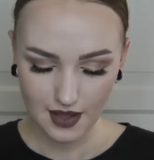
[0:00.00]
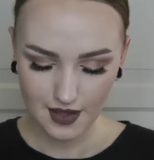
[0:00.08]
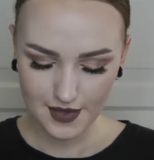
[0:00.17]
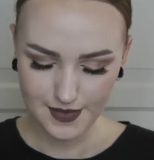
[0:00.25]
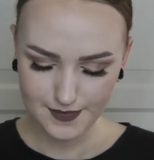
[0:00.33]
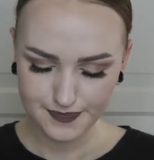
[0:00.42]

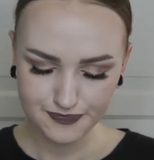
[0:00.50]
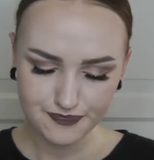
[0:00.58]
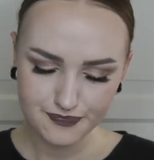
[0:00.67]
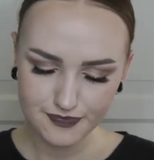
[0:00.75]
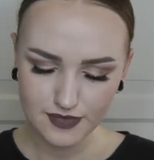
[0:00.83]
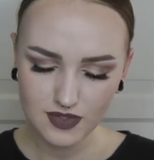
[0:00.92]

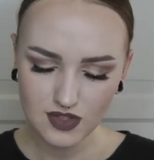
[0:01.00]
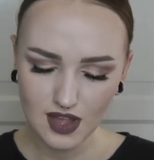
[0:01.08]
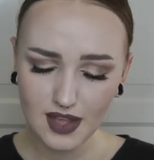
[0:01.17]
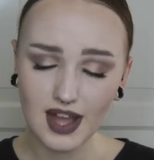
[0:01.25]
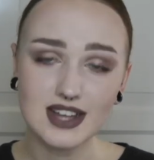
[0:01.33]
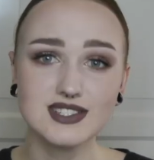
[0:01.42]

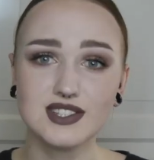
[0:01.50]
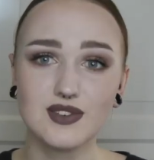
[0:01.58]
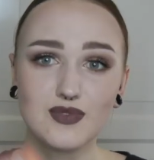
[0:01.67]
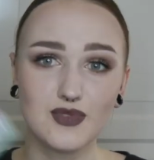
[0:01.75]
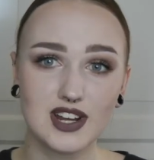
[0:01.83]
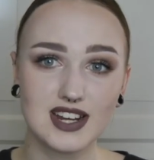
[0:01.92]
I
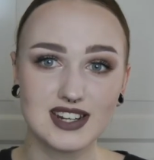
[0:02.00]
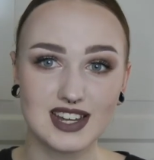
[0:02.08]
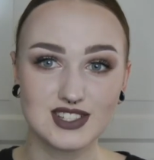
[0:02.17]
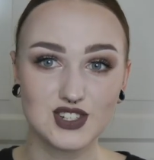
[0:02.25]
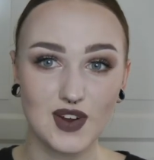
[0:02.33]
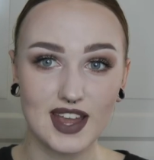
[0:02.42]
still really
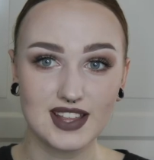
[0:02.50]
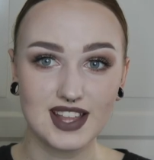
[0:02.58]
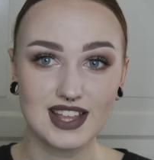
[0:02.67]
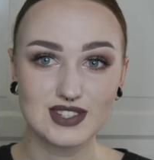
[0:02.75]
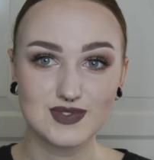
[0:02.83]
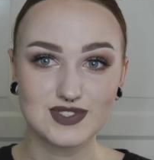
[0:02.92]
like trying
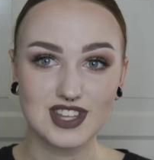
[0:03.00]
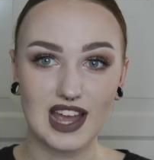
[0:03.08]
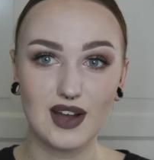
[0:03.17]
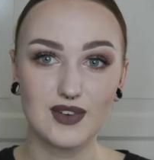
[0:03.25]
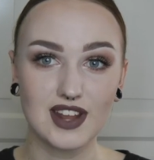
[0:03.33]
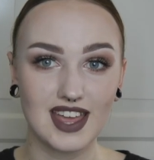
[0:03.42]
these ones
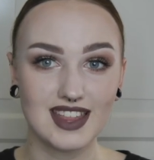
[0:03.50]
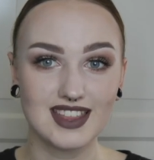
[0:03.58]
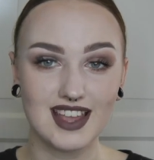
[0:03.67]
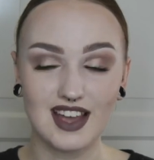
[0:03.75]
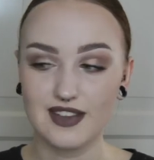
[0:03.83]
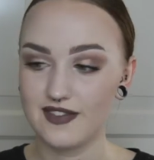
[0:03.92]
out,
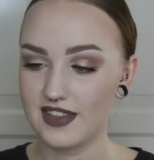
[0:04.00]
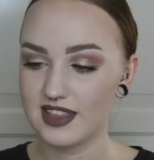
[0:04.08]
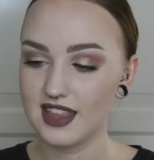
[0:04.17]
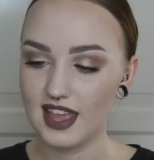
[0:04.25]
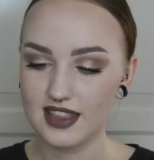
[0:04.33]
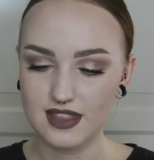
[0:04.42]
and I
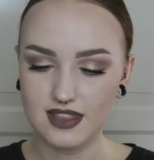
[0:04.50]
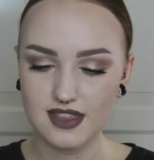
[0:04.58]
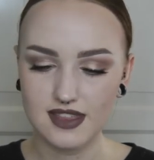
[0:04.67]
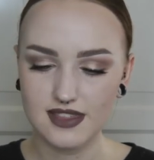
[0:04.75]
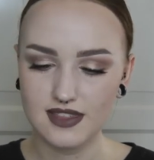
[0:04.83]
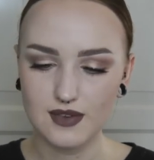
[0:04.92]
think that
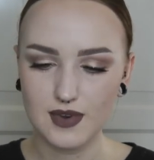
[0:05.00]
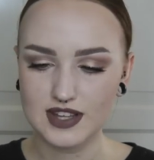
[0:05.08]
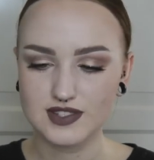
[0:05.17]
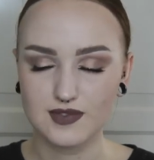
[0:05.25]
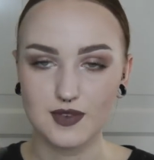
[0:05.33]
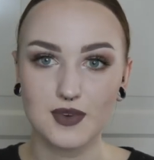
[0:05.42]
the
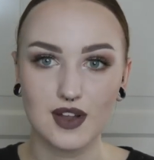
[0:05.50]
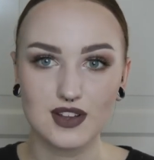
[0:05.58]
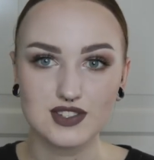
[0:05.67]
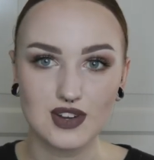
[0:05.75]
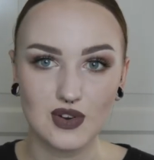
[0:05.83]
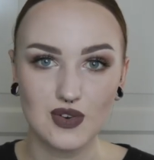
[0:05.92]
rest of the
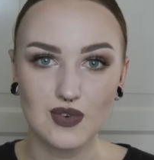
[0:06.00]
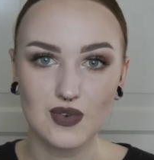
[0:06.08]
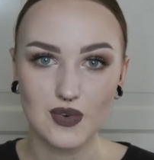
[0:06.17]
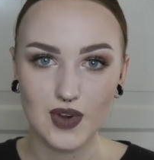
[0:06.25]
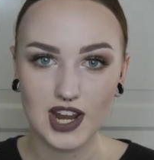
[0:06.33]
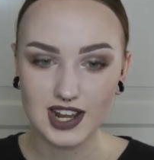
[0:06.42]
products are all
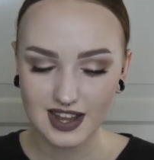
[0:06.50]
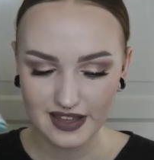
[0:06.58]
great.